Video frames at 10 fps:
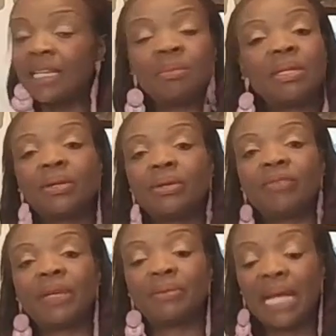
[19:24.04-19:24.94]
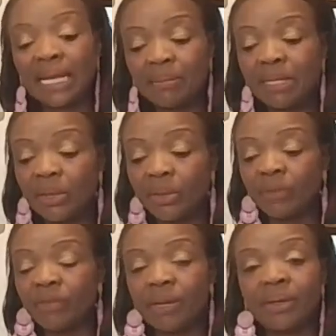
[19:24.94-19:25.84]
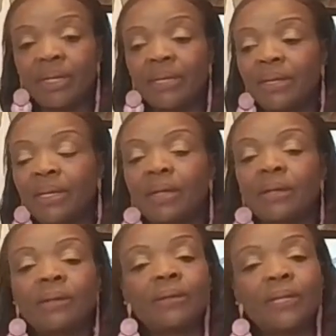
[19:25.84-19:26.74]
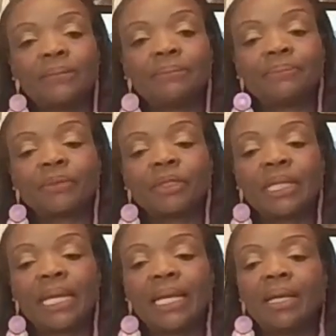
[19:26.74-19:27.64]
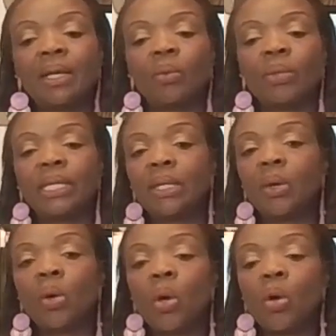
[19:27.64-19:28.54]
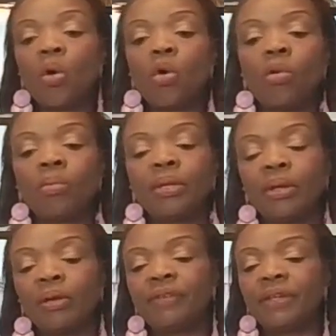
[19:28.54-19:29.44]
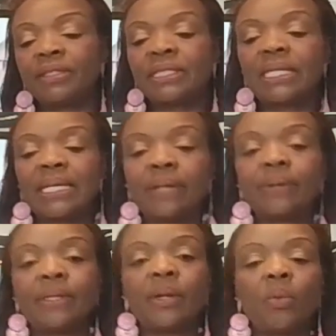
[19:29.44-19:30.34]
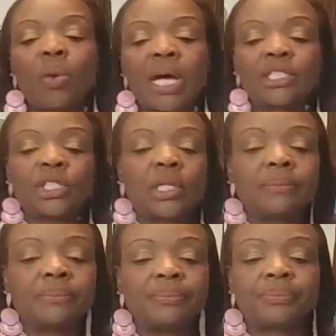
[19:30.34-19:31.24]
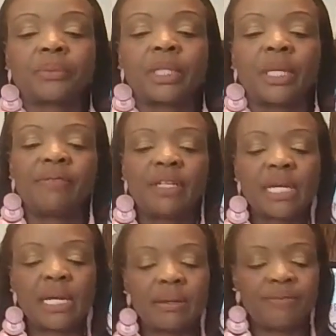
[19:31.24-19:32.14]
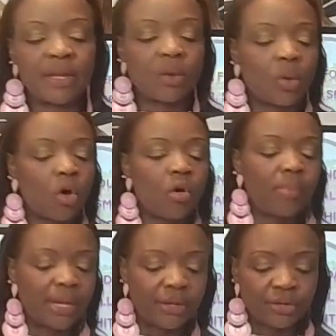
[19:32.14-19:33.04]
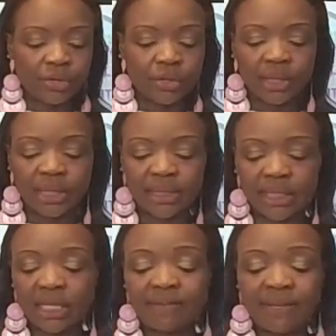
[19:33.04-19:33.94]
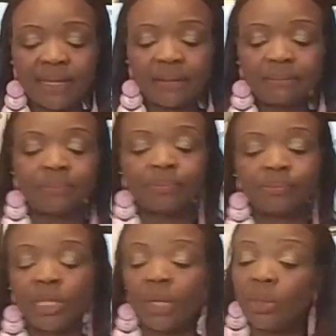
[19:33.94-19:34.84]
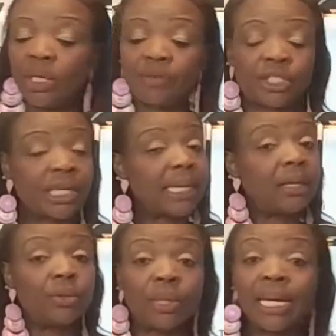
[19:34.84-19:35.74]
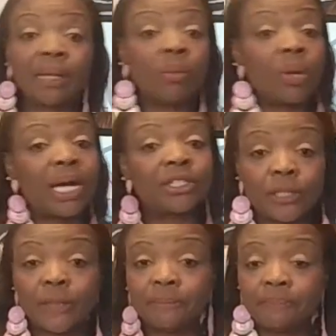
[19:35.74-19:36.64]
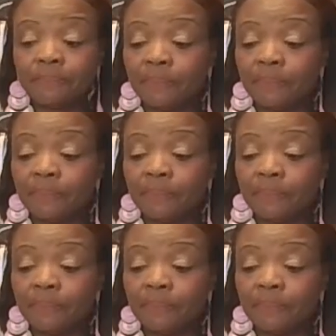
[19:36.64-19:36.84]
can be learned very early. Okay. When they go home, if they're sitting there and they're watching if they go home and you turn on the TV and whatever channel you got them watching,